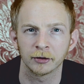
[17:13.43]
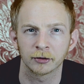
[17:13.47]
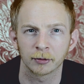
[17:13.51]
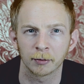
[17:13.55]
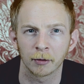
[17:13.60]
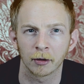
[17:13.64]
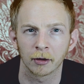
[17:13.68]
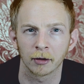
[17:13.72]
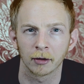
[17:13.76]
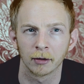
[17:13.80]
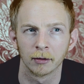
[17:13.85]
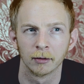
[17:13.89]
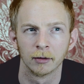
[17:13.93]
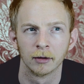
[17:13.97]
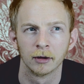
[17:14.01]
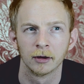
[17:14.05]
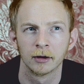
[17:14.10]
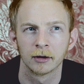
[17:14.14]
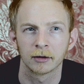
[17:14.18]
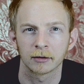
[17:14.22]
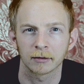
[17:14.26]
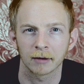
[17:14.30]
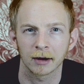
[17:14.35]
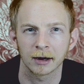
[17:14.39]
tomorrow,
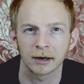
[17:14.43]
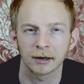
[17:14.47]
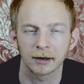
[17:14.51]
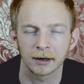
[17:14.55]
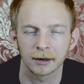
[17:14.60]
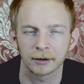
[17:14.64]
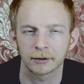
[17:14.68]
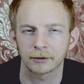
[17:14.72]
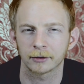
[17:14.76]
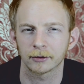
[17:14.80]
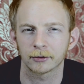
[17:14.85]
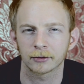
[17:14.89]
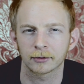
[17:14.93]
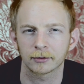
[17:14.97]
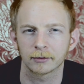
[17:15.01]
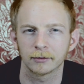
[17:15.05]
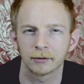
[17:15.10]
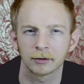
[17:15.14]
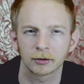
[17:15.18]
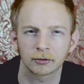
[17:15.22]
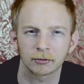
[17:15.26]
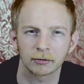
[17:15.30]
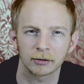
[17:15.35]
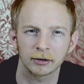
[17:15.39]
right? It's
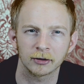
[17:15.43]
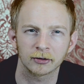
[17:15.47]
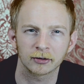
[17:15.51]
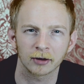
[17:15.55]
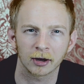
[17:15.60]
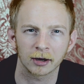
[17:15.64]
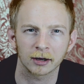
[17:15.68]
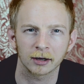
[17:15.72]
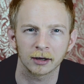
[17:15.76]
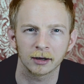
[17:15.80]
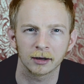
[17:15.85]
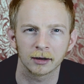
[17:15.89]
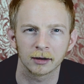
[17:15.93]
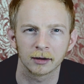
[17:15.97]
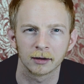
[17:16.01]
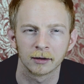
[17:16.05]
really sucky.